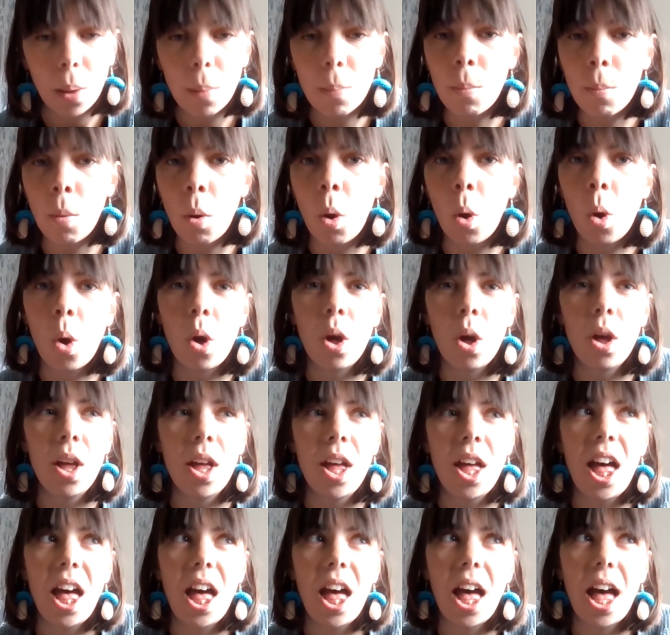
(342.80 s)
more
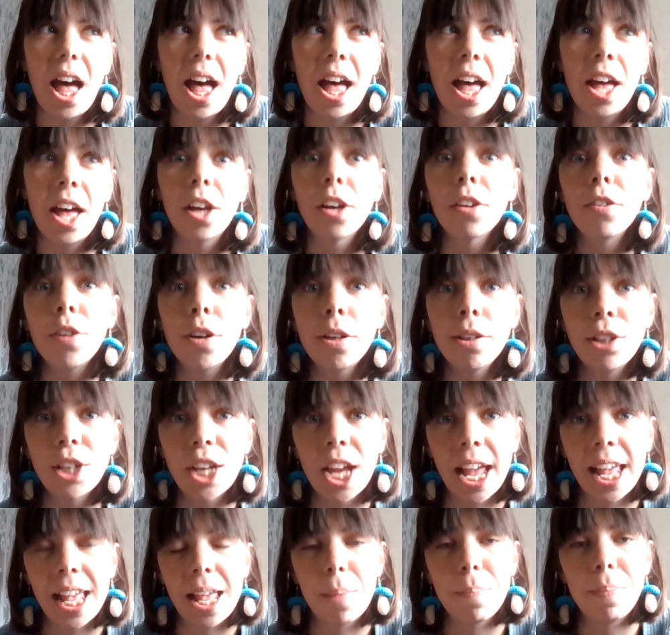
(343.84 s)

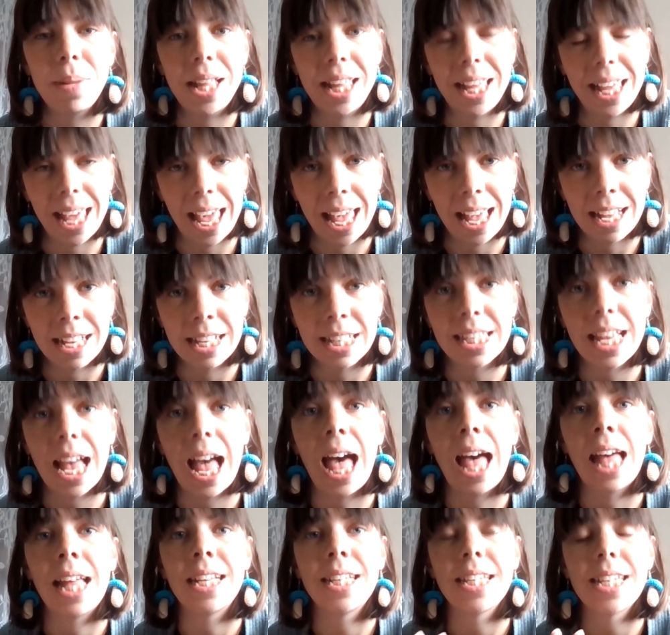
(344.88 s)
crochet pliques
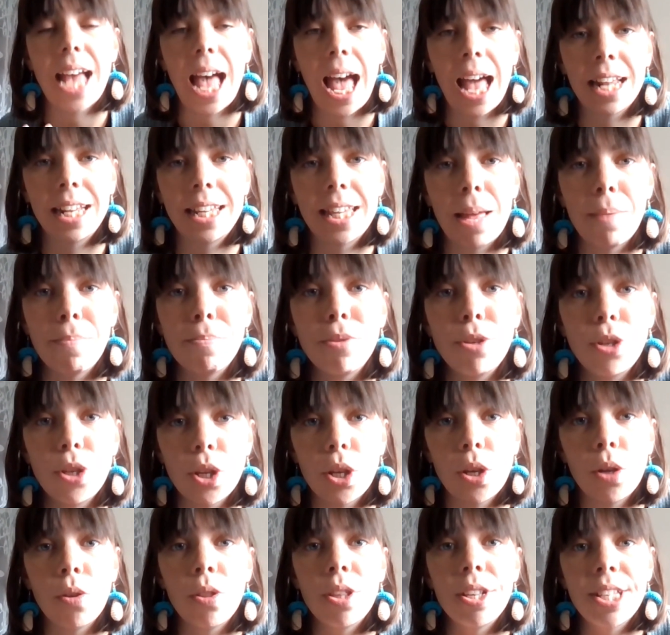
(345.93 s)
and add them
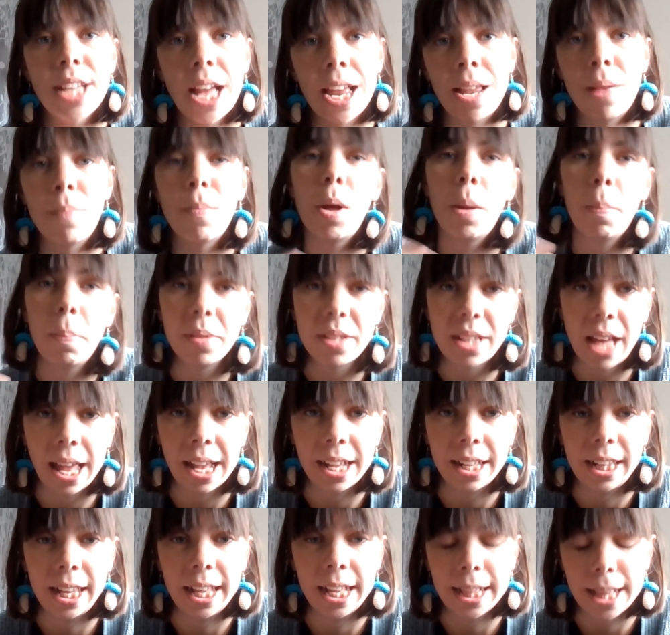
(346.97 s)
to the denim,
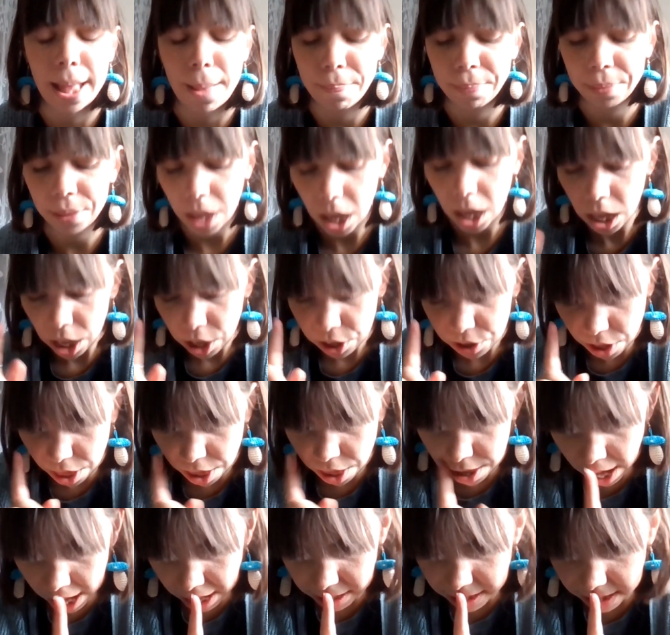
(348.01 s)
upcycling them. So
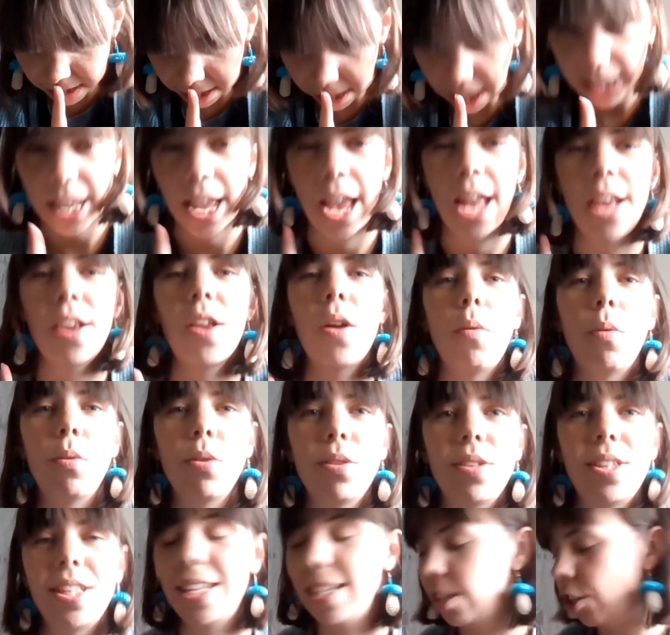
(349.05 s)
the next thing I did
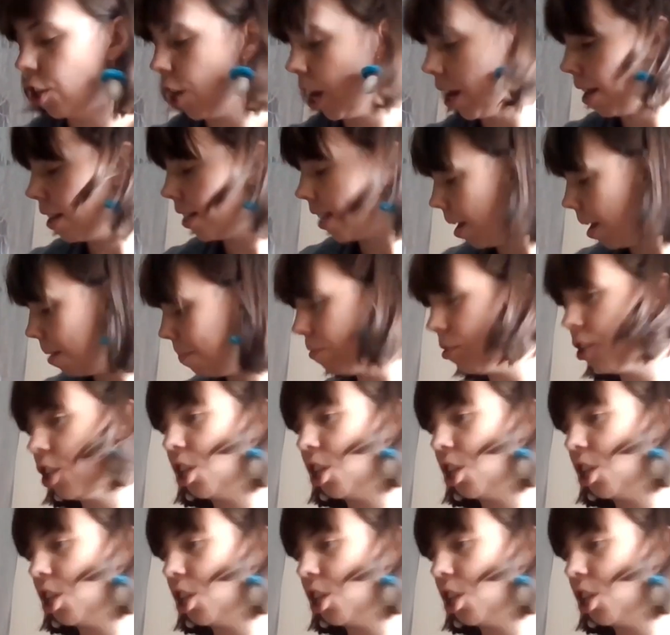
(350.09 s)
was these denim